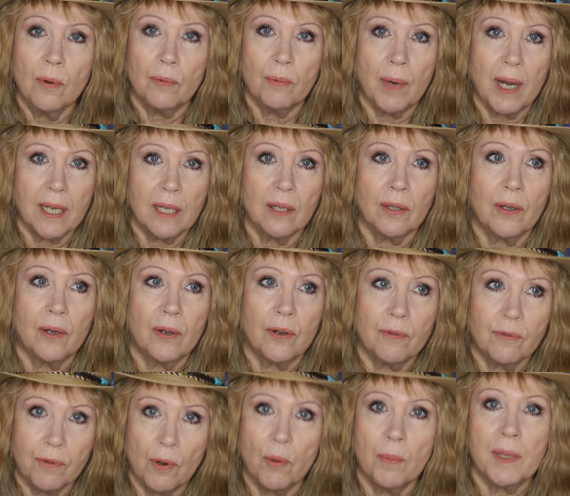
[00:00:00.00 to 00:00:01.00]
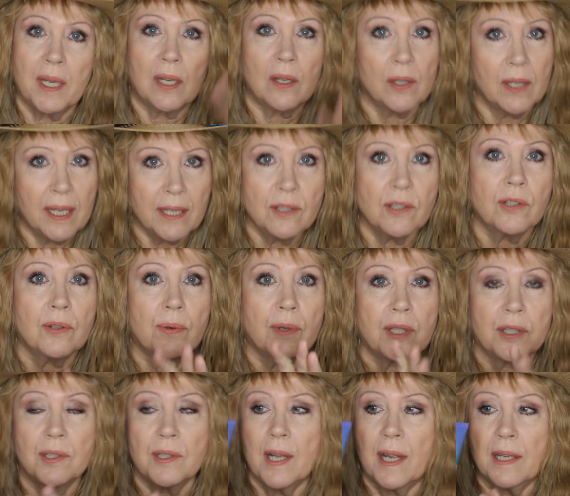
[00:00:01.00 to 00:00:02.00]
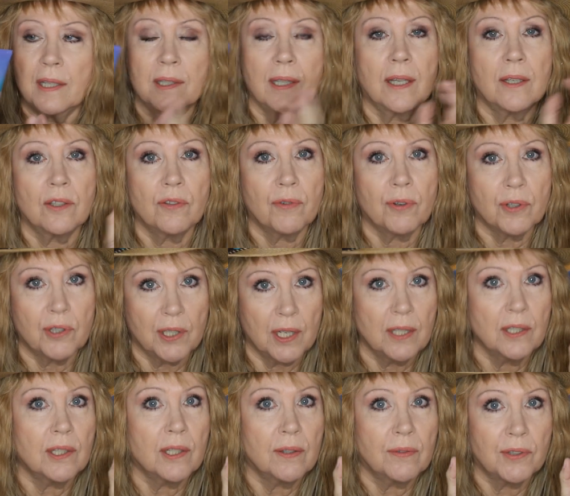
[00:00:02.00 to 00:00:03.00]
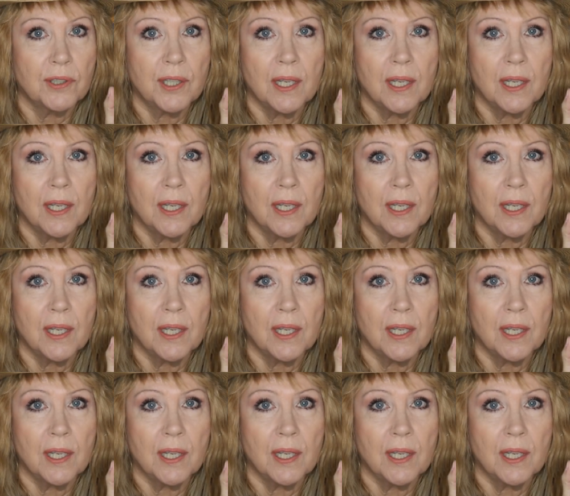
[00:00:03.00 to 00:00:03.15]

regular foaming cleanser is nice. That's for sensitive